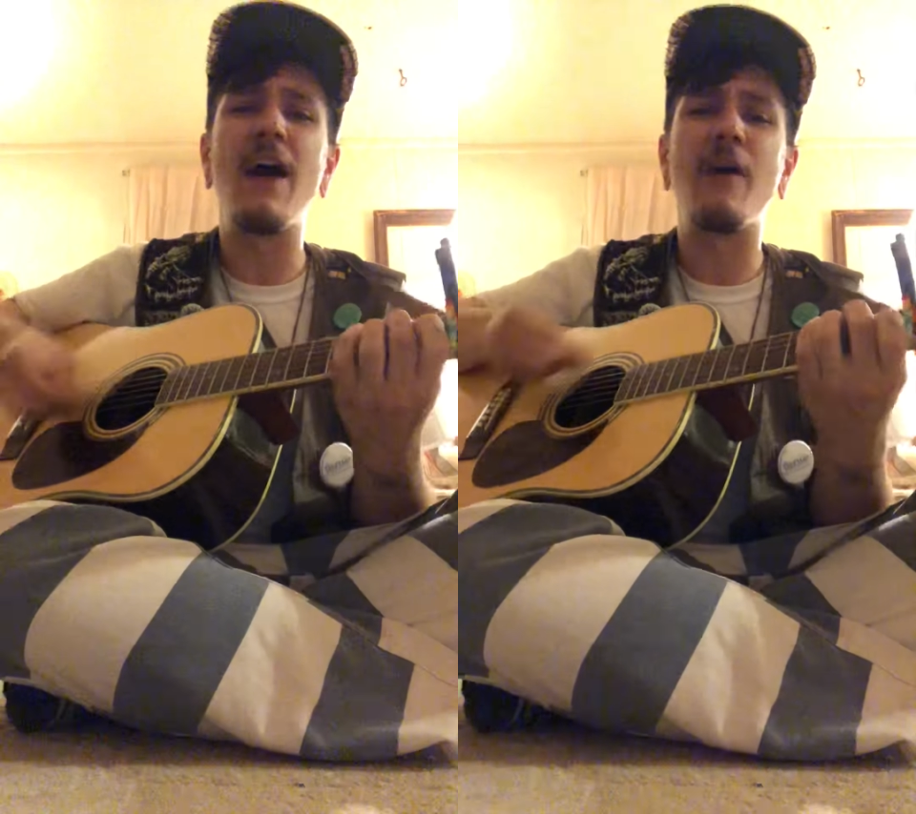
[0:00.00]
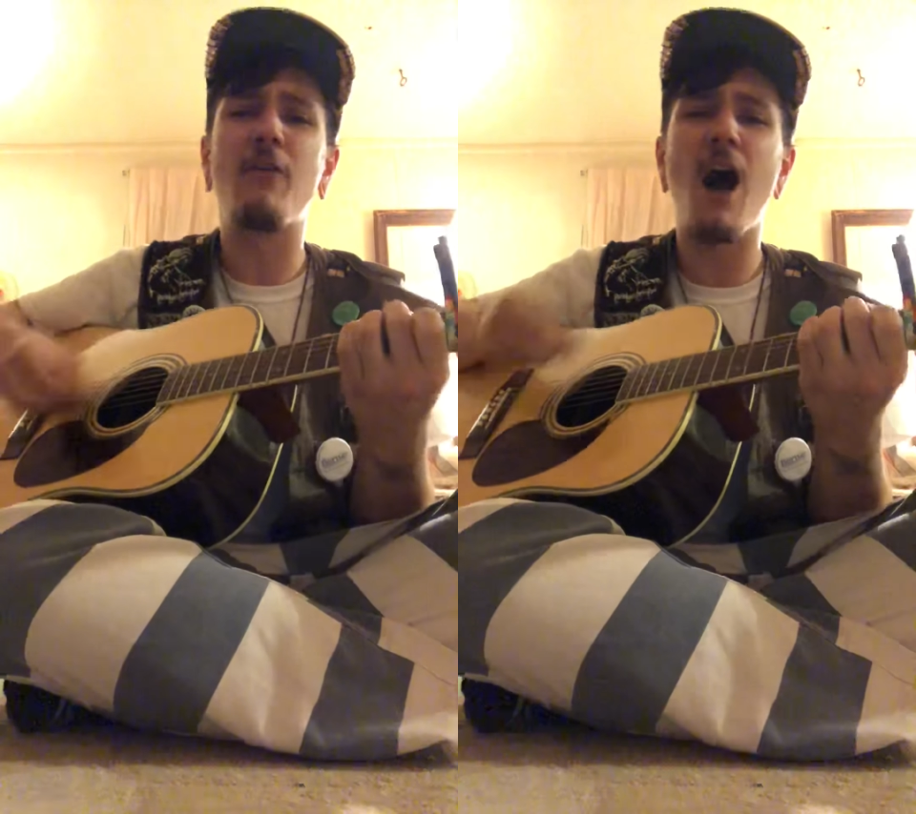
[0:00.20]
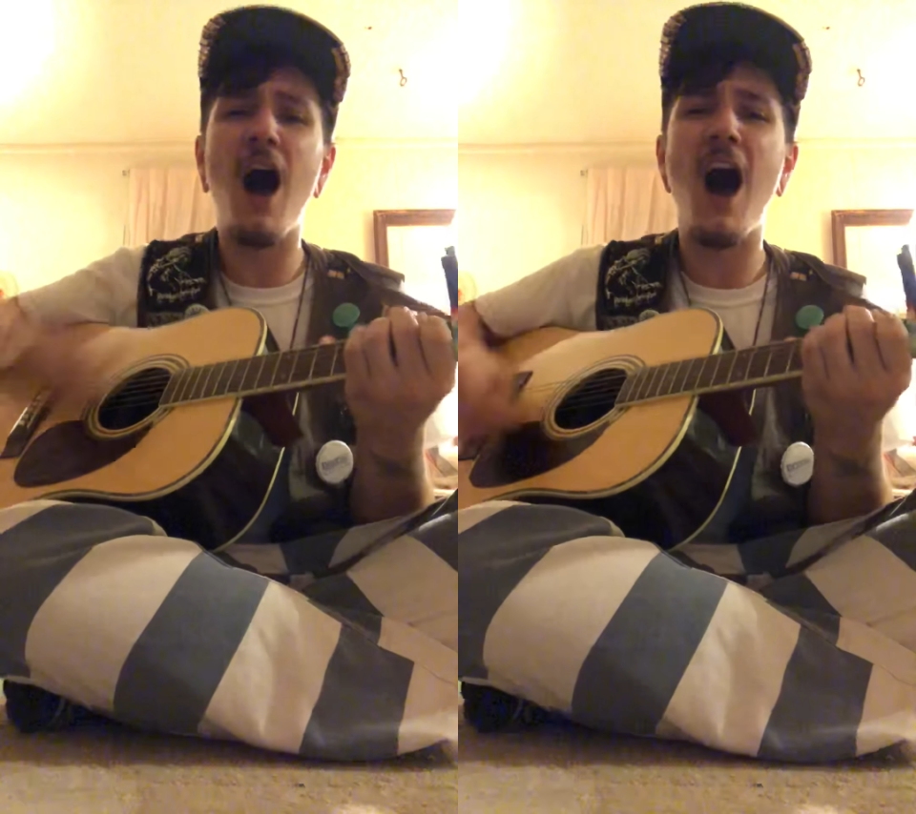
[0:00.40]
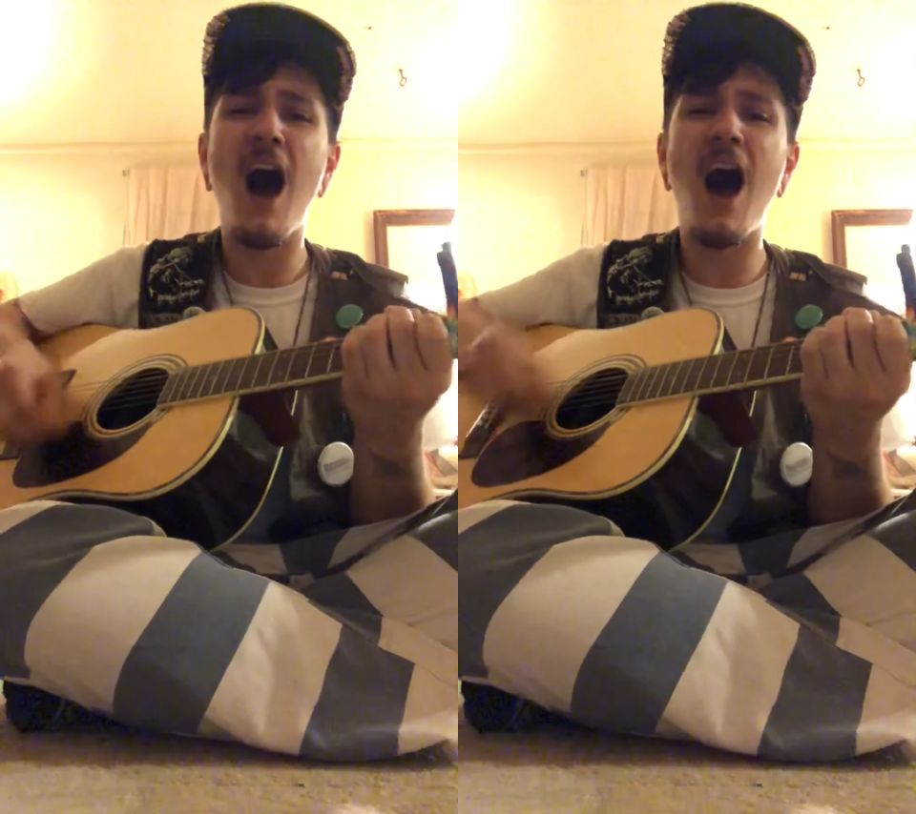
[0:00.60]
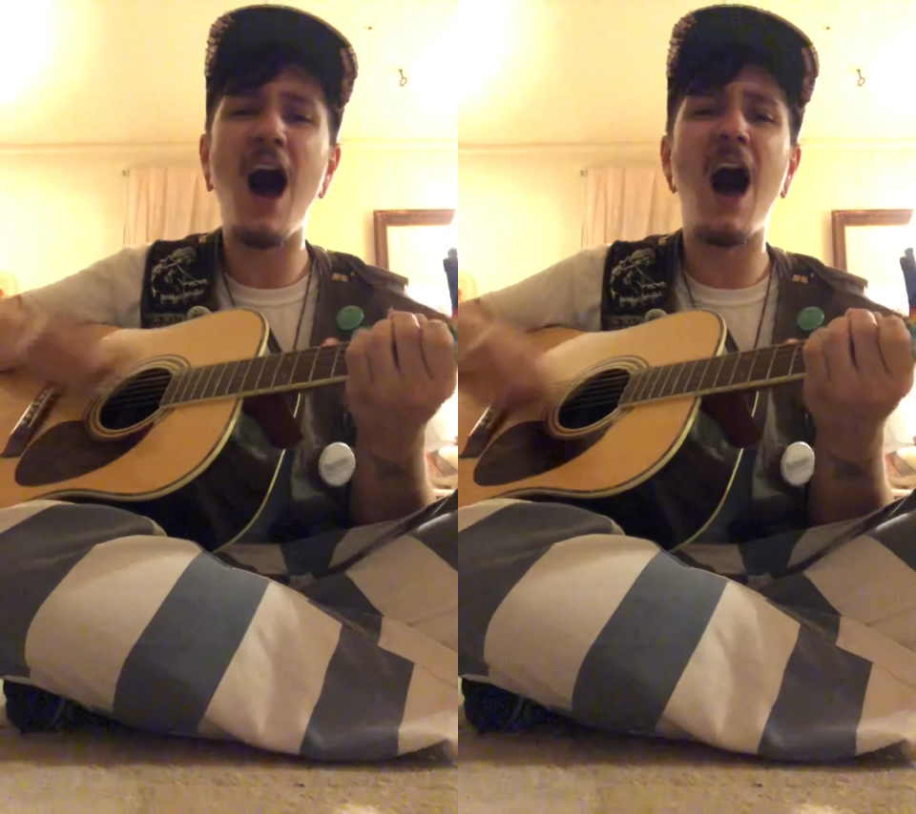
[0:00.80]
they
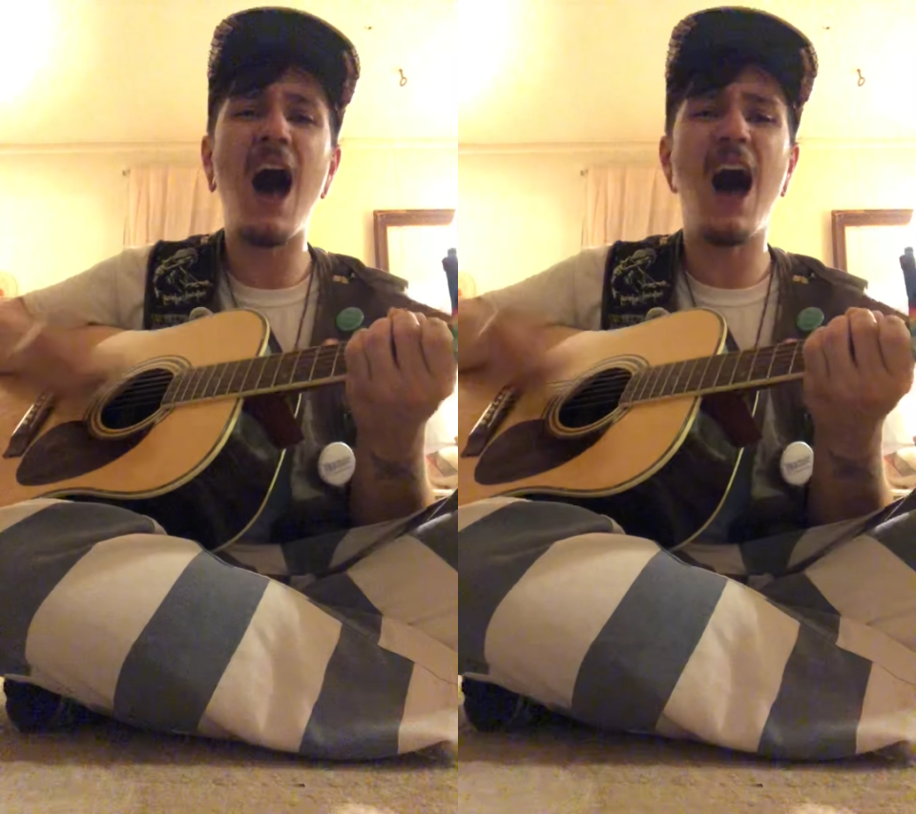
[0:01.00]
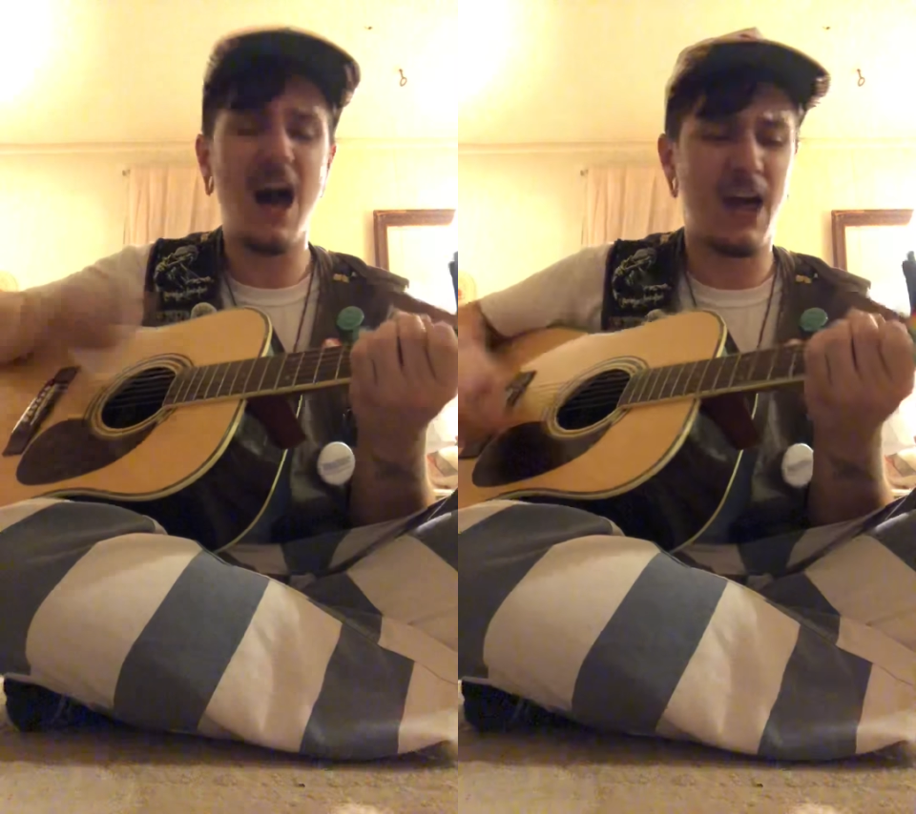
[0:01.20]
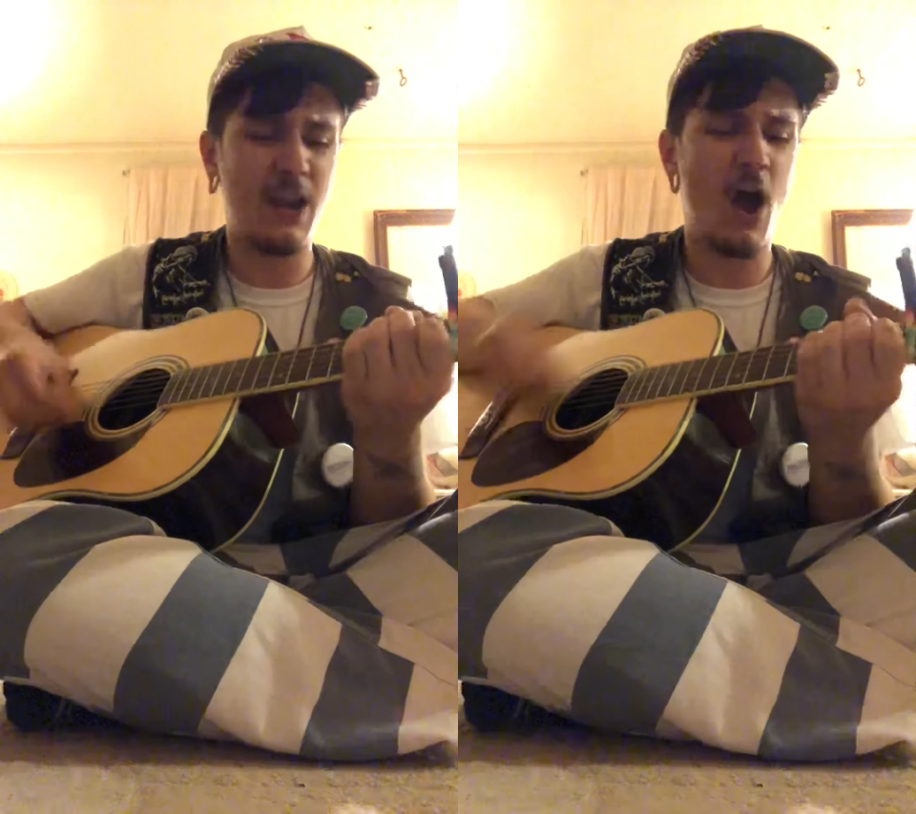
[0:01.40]
run.